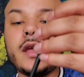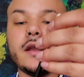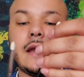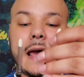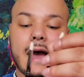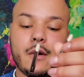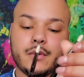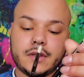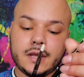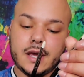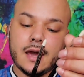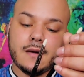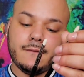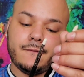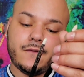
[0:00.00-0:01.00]
Now with the
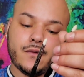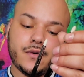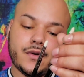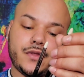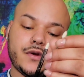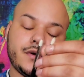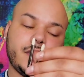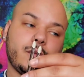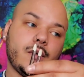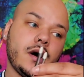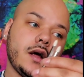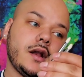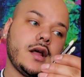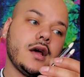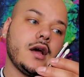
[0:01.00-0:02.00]

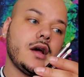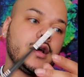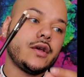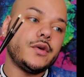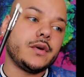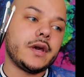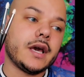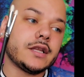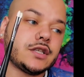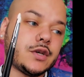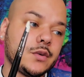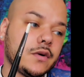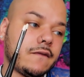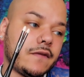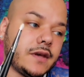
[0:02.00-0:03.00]
M431, you get
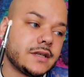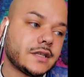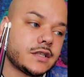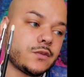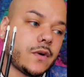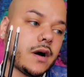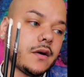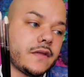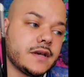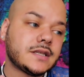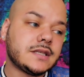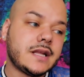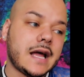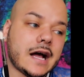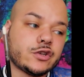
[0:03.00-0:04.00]
two of these as well.
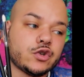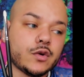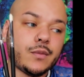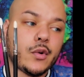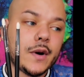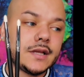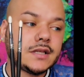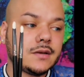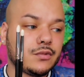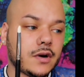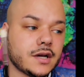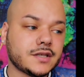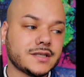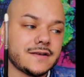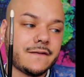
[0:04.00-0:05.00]
This natural pointed
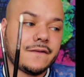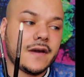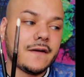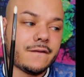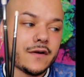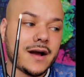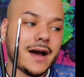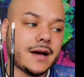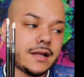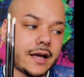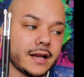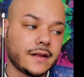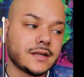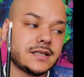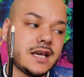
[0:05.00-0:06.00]
brush is a fave for
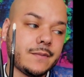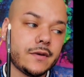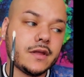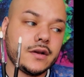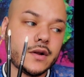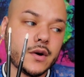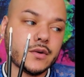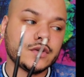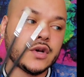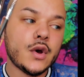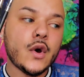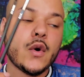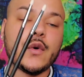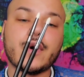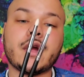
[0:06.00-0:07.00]
highlighting the tip of the nose
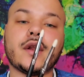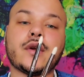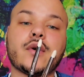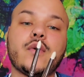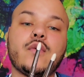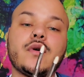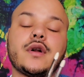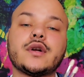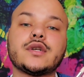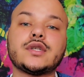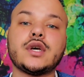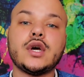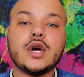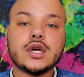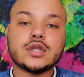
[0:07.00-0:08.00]
or inner corners.
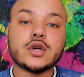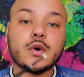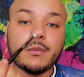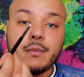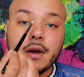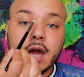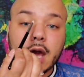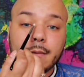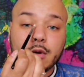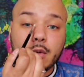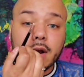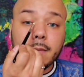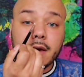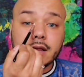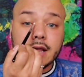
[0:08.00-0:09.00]
So bam, you
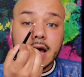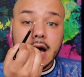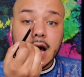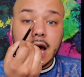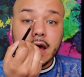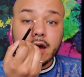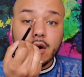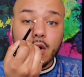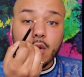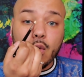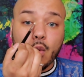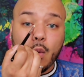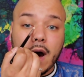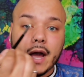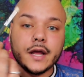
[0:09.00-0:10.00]
want to make that eye
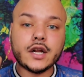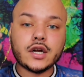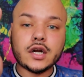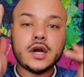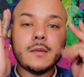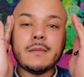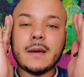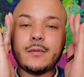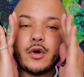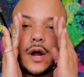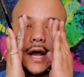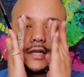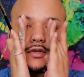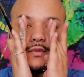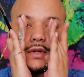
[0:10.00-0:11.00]
wider. Maybe your
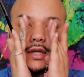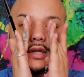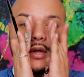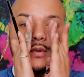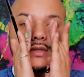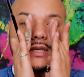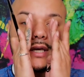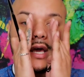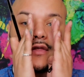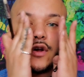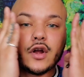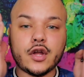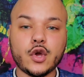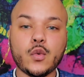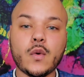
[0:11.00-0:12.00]
eyes are really close together
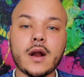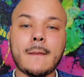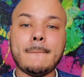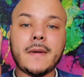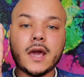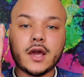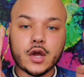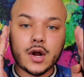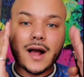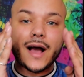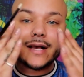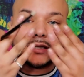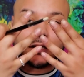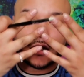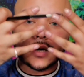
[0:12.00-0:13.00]
and you want to make your
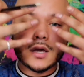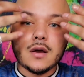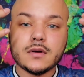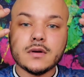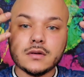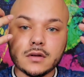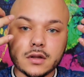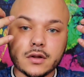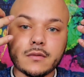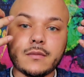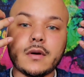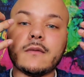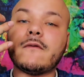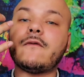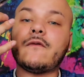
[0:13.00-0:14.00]
eyes look a little
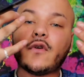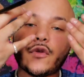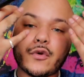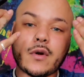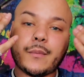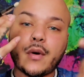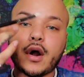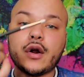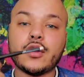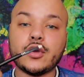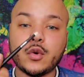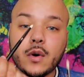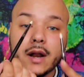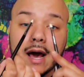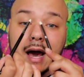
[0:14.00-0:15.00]
bit further apart.
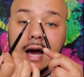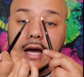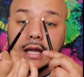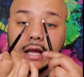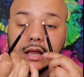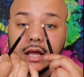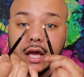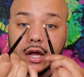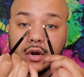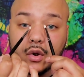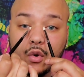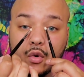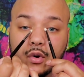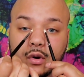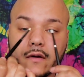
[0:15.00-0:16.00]
You want to highlight the inner
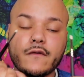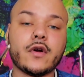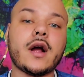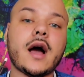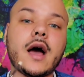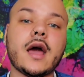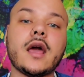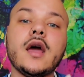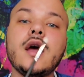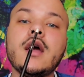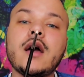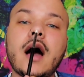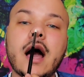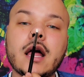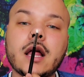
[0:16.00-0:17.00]
corner of your eye.
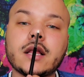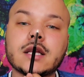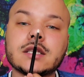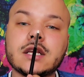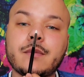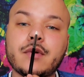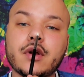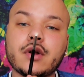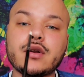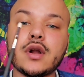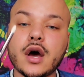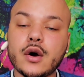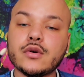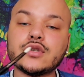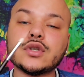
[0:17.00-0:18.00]
Highlight the tip of your
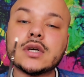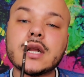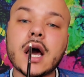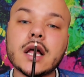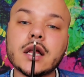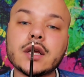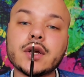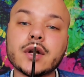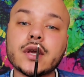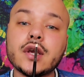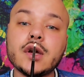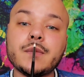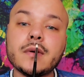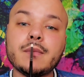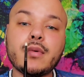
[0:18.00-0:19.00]
nose. You could highlight your
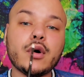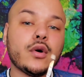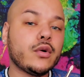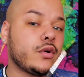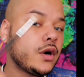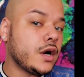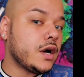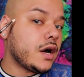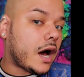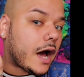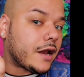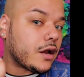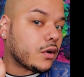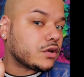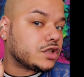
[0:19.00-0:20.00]
cupid bowl. I
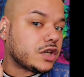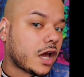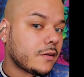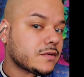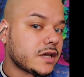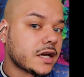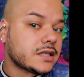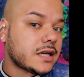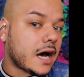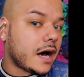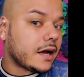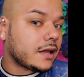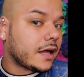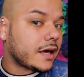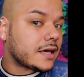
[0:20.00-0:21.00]
know James likes to
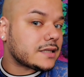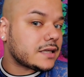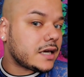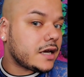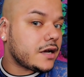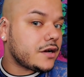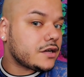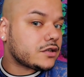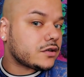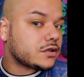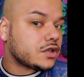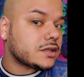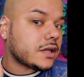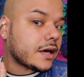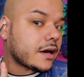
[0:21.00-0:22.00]
highlight his ears, so
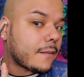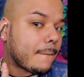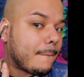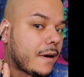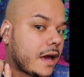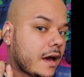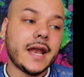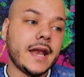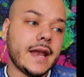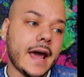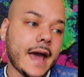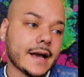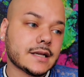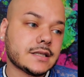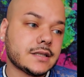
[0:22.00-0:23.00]
just like bam.
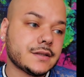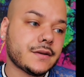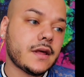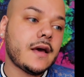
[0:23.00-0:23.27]
Next,